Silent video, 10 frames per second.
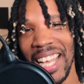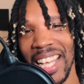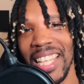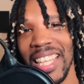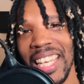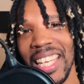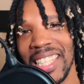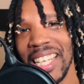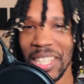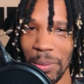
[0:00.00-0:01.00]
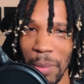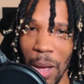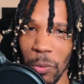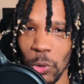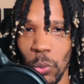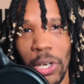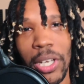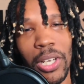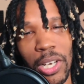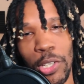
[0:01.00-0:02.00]
the system I was
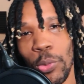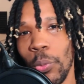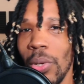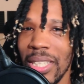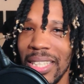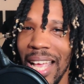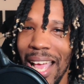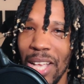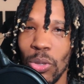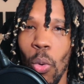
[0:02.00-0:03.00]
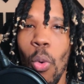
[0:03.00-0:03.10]
working under wasn't as